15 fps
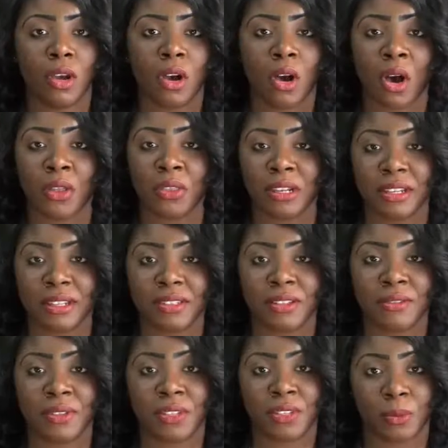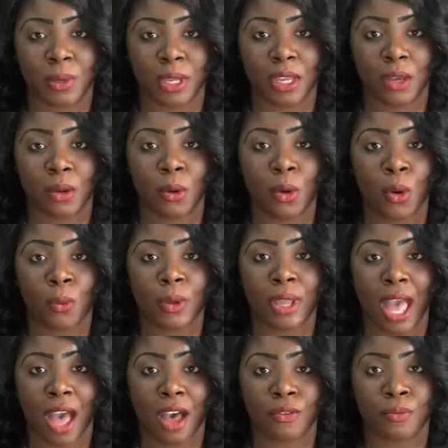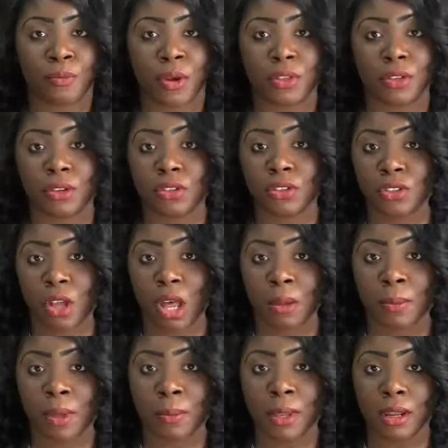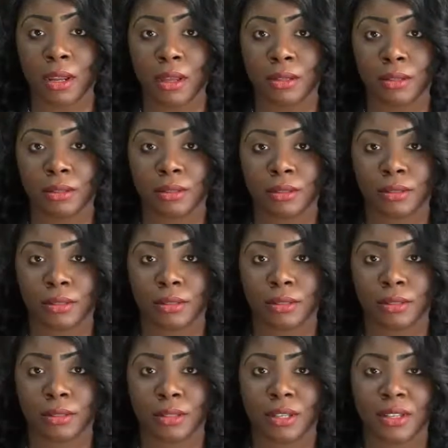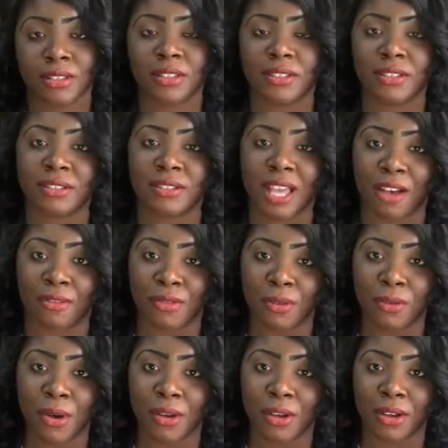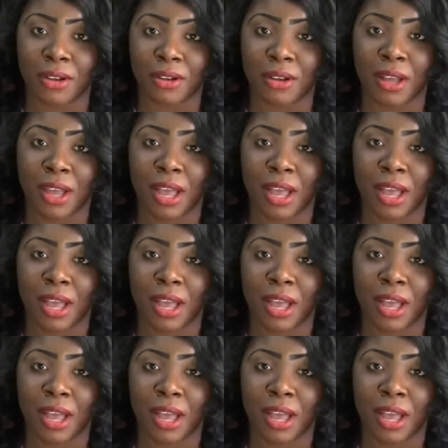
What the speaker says: On the list of this week, we have Brother Solomon Miller, Sister Daphne Roca,